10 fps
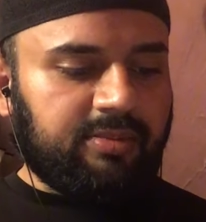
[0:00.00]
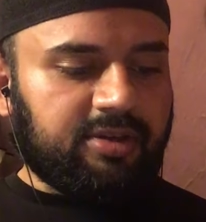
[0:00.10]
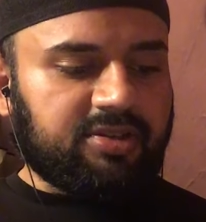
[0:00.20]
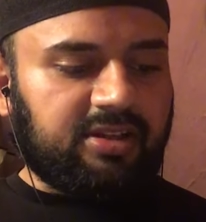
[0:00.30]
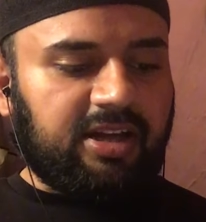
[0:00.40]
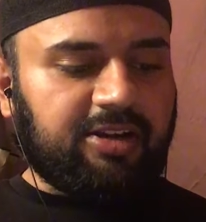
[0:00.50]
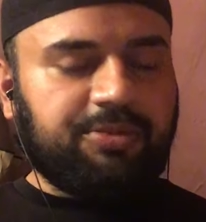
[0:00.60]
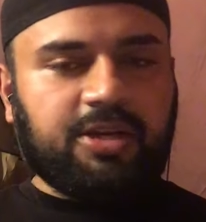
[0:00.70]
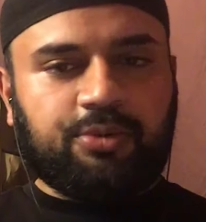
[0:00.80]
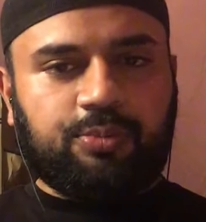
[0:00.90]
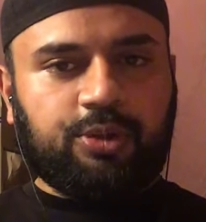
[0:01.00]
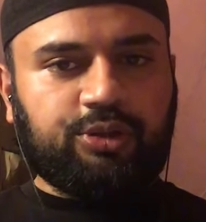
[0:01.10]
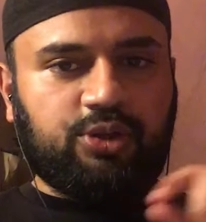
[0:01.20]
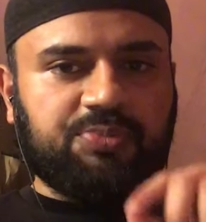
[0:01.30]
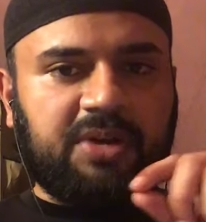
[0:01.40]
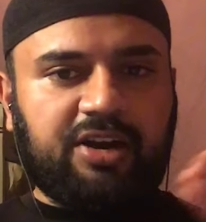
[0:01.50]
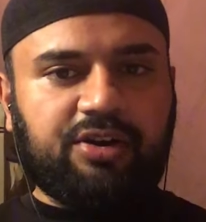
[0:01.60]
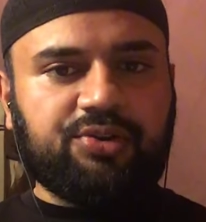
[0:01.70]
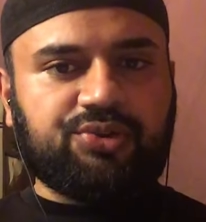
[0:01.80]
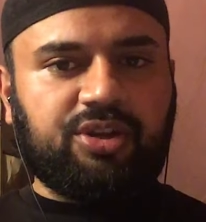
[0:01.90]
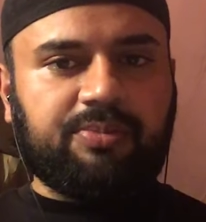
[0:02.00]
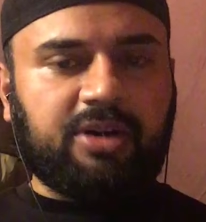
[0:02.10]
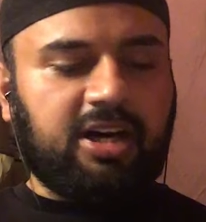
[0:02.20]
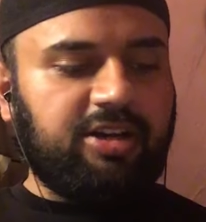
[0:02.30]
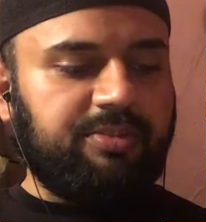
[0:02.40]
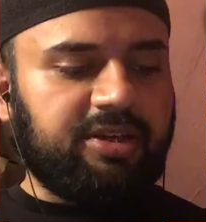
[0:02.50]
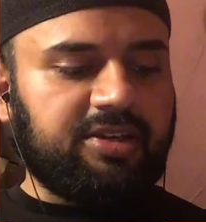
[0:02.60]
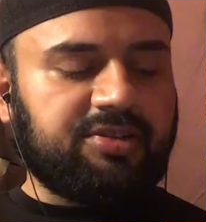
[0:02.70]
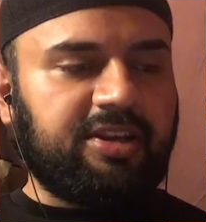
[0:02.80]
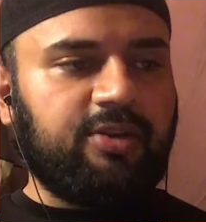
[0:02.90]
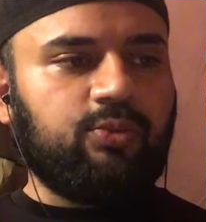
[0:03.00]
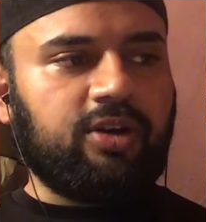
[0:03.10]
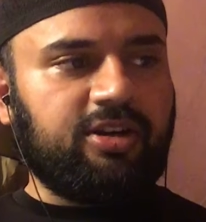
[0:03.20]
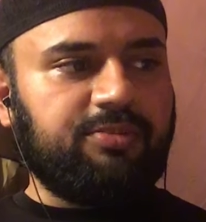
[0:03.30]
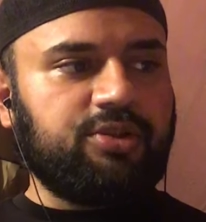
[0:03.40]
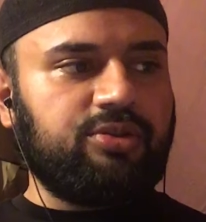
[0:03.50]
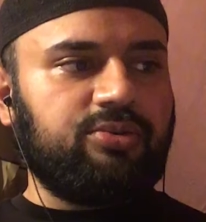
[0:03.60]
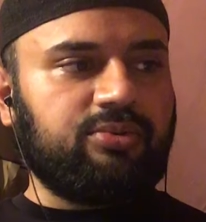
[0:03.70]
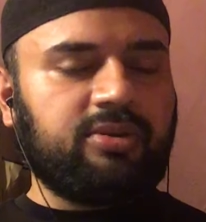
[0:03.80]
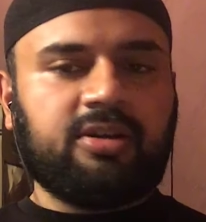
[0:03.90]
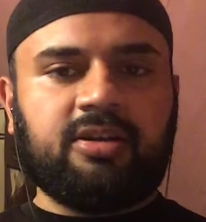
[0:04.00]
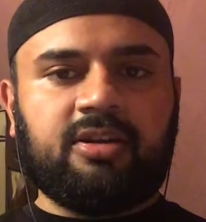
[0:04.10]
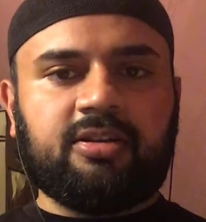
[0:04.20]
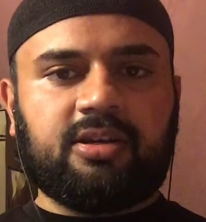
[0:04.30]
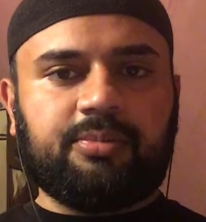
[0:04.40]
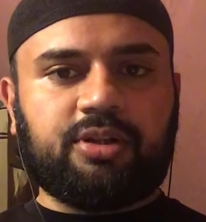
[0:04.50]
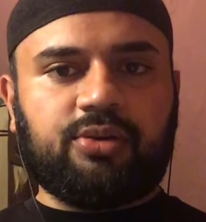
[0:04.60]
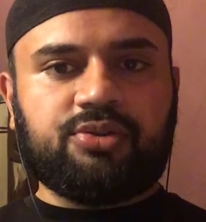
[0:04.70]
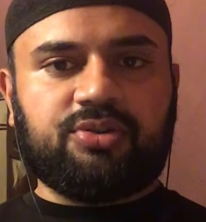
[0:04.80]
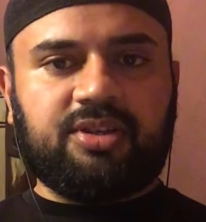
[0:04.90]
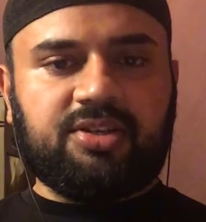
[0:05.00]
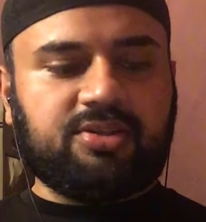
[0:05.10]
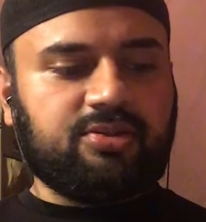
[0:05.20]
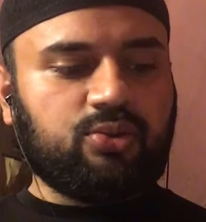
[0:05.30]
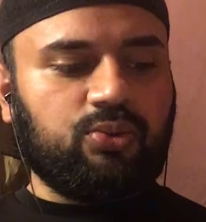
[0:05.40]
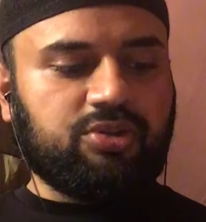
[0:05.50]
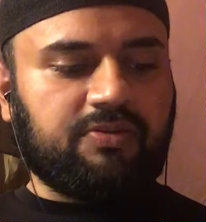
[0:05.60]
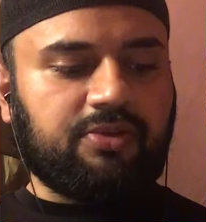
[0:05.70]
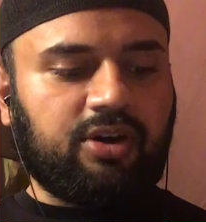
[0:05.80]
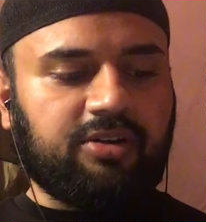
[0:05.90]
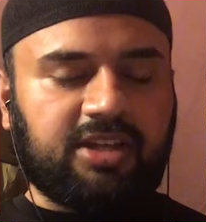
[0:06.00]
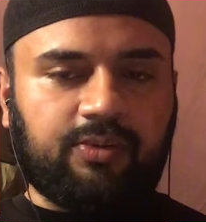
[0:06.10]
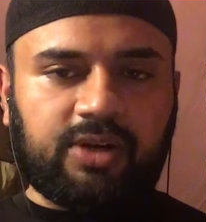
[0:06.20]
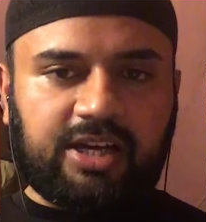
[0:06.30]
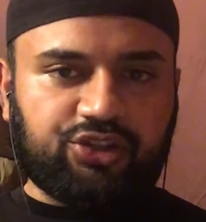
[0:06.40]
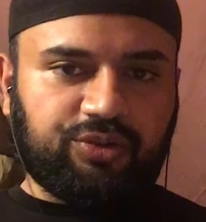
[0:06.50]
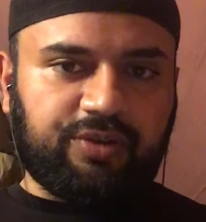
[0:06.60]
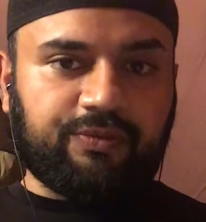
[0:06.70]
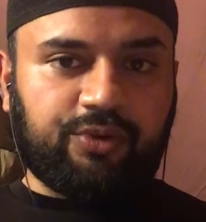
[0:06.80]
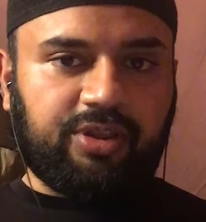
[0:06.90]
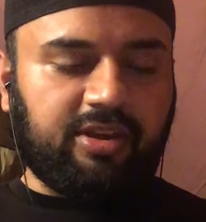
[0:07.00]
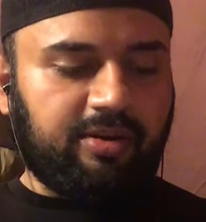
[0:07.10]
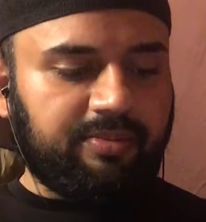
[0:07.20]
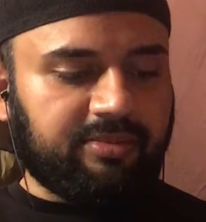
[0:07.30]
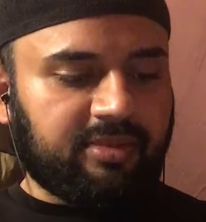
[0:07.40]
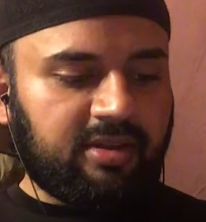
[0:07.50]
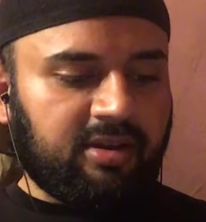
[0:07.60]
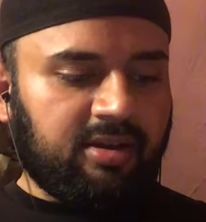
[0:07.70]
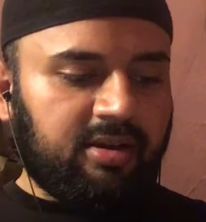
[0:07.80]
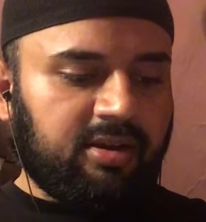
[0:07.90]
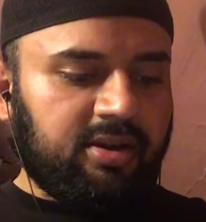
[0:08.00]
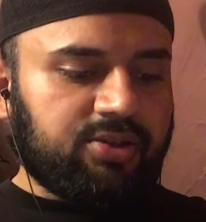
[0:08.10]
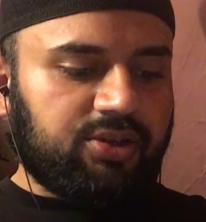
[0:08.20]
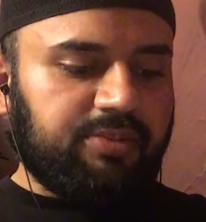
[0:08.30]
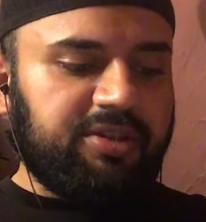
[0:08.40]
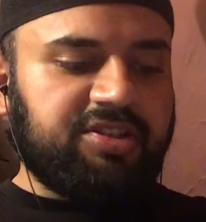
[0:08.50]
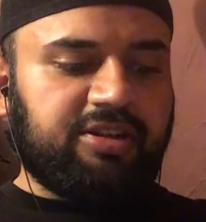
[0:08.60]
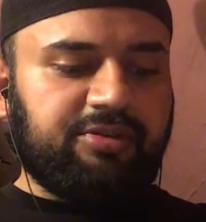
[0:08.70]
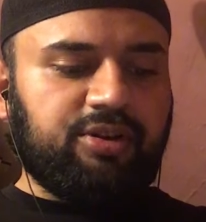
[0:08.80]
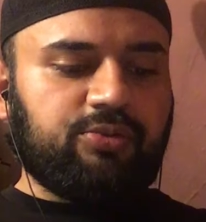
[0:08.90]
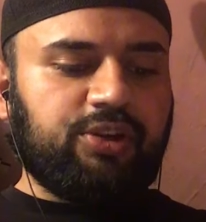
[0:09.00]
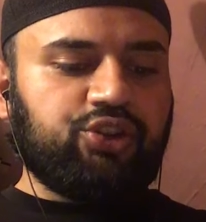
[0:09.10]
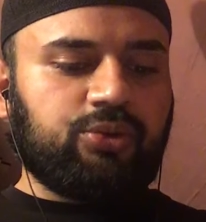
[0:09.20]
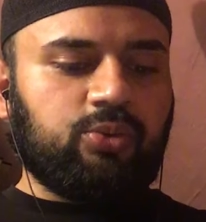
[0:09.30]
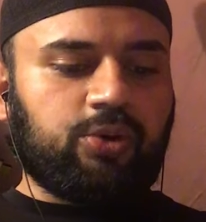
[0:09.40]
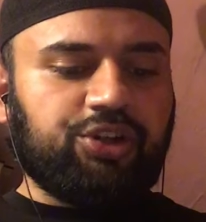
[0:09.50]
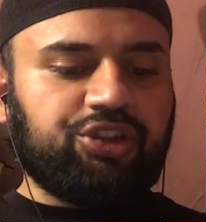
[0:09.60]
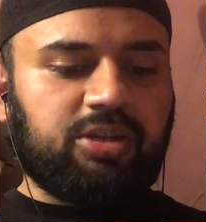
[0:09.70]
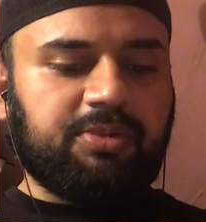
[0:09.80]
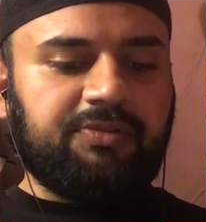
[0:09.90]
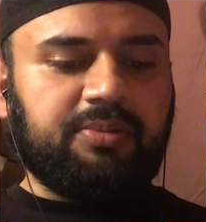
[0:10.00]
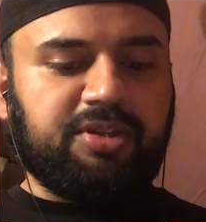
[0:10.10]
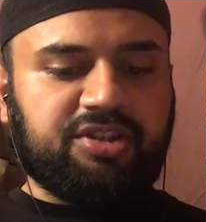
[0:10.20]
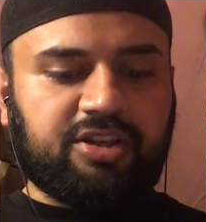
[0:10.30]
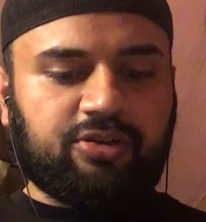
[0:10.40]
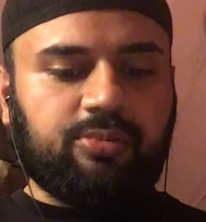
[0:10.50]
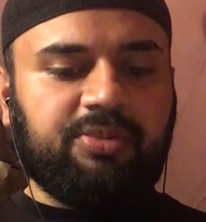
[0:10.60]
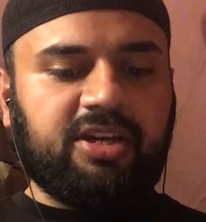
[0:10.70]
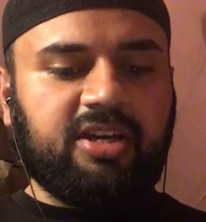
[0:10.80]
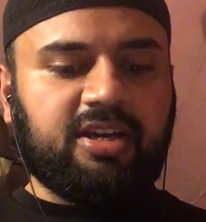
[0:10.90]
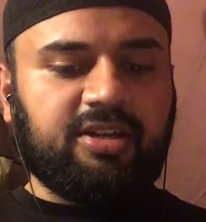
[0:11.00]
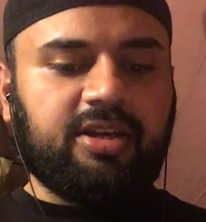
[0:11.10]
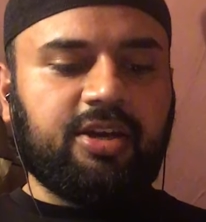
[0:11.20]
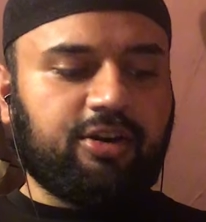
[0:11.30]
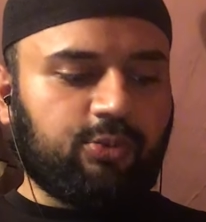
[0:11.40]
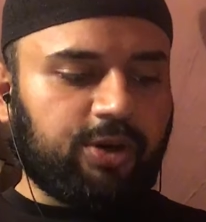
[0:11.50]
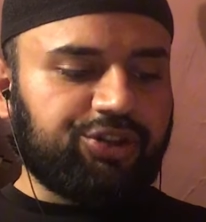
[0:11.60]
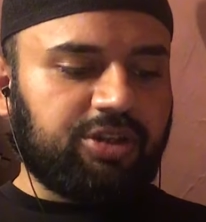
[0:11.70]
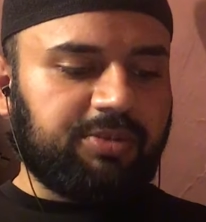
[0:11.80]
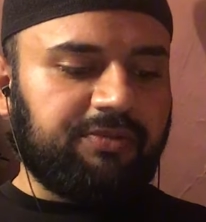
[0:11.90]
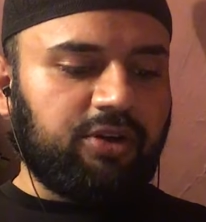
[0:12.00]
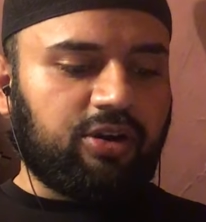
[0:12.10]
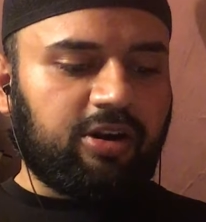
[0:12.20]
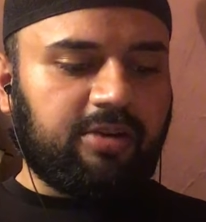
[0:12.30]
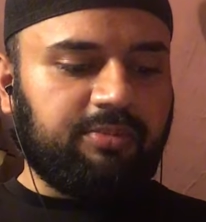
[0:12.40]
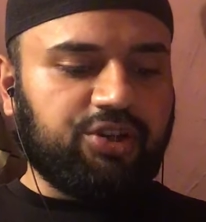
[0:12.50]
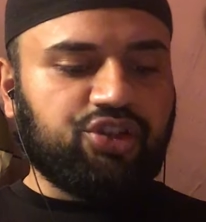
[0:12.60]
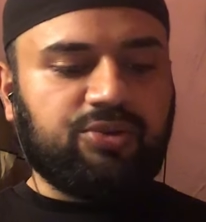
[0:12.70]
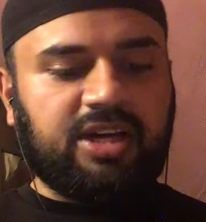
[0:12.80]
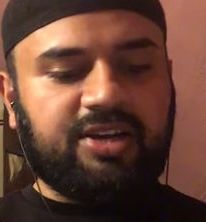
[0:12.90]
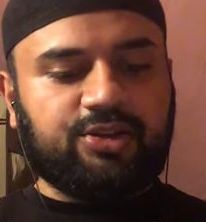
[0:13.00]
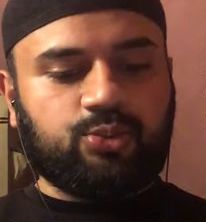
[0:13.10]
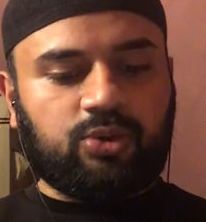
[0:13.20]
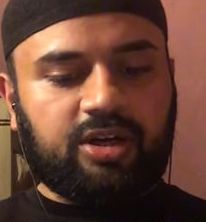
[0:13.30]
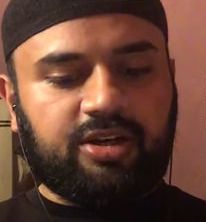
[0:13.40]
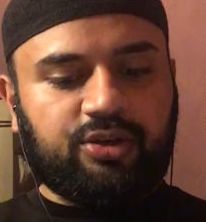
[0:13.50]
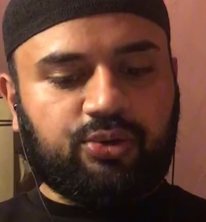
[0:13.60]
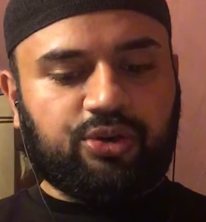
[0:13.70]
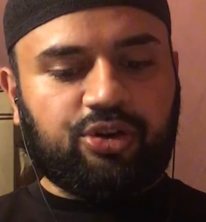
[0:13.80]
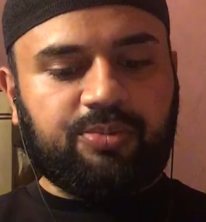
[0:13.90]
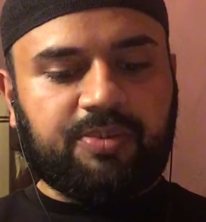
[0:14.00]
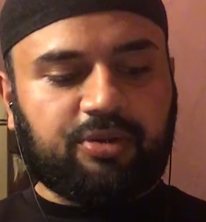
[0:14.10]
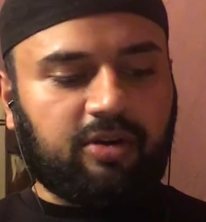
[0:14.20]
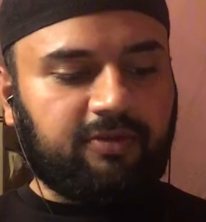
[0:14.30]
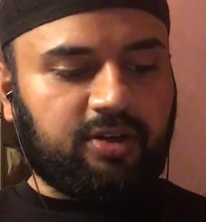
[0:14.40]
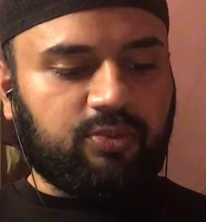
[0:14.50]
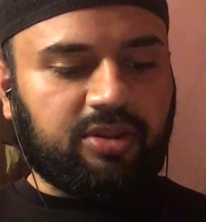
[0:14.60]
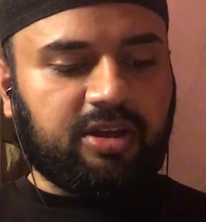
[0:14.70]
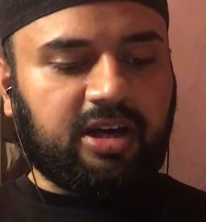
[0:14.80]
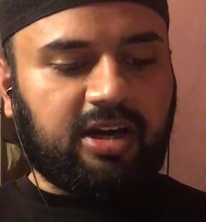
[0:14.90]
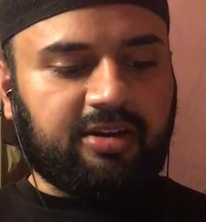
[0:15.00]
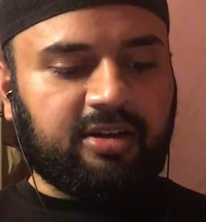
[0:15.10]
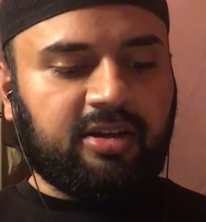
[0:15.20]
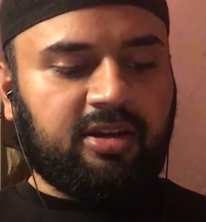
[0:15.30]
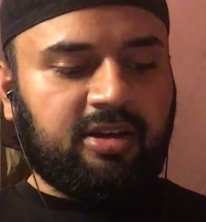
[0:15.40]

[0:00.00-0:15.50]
because a lot of people put those barriers in their mind because they didn't want them to come close to these schools of thought that would actually free them. So the material ritual worship of the material being and the inner worship of the heart must unite as one in order to be perfect with God.